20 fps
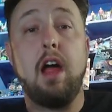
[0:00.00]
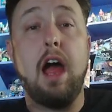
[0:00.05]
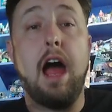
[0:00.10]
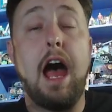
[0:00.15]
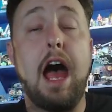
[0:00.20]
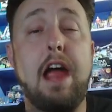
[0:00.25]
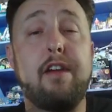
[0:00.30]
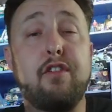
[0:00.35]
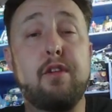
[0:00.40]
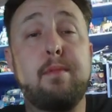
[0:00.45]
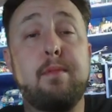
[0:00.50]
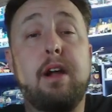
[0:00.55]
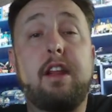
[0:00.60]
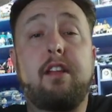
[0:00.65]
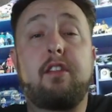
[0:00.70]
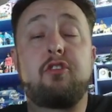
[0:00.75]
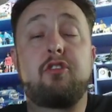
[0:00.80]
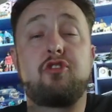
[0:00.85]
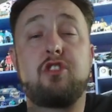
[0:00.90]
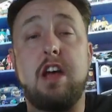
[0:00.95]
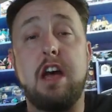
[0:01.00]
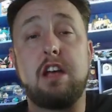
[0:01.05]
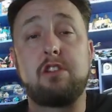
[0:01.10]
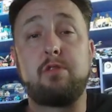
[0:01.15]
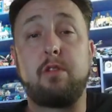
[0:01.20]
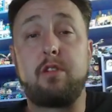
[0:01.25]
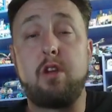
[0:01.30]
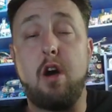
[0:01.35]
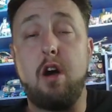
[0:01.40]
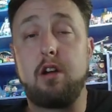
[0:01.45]
Hi, everybody, it's Josh
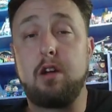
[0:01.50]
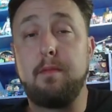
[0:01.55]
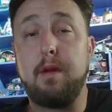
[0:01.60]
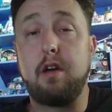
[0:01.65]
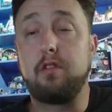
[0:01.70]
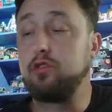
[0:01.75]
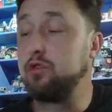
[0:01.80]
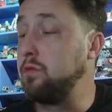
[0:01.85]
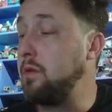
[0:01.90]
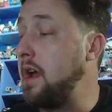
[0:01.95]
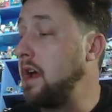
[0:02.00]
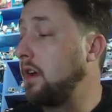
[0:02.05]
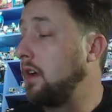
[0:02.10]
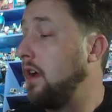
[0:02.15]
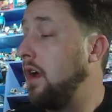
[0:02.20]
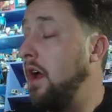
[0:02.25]
with Talk About Trek.